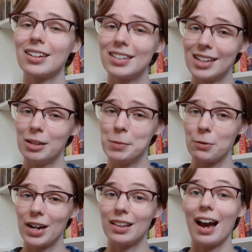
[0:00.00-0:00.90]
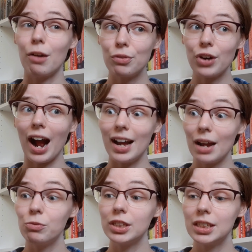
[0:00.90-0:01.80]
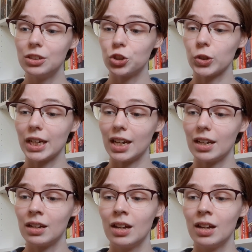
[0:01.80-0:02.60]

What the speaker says: take me a while. However, I am really enjoying it.